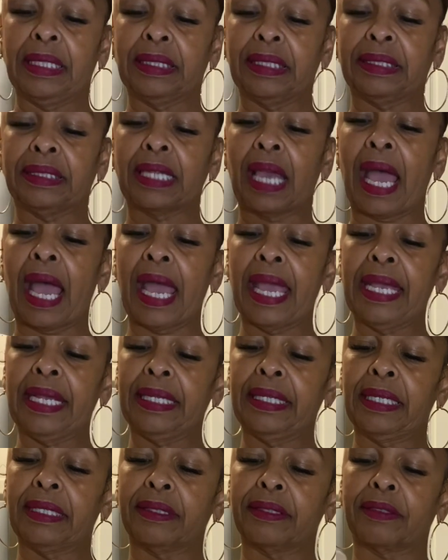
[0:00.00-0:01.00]

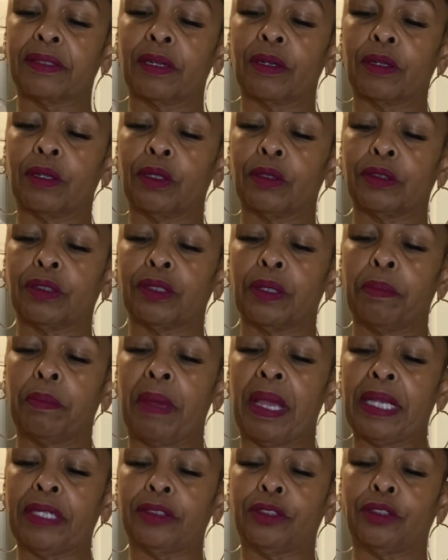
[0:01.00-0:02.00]
tighten a circle to
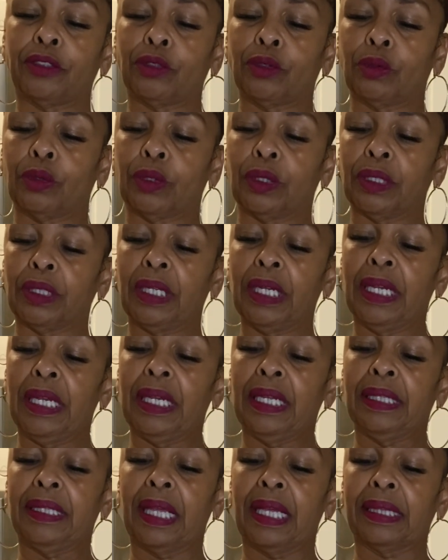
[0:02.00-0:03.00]
make sure
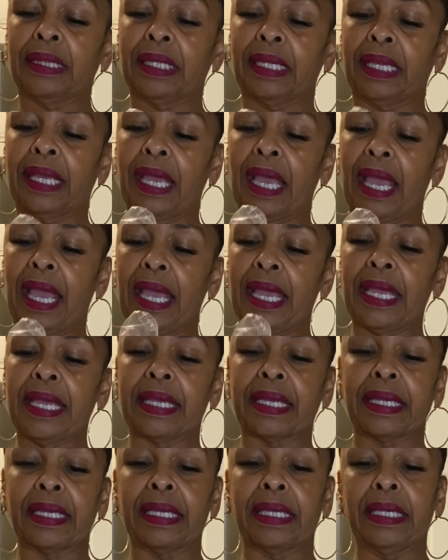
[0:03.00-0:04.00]
that the cake
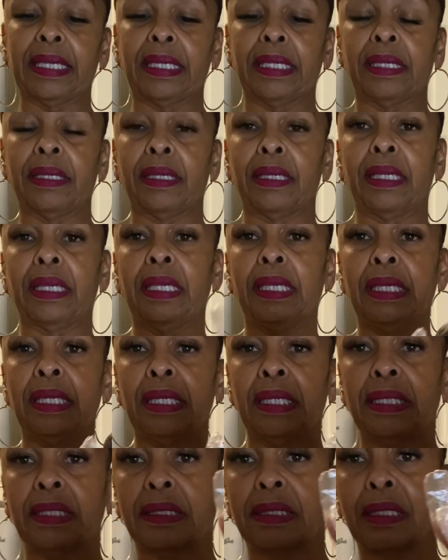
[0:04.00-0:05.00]
is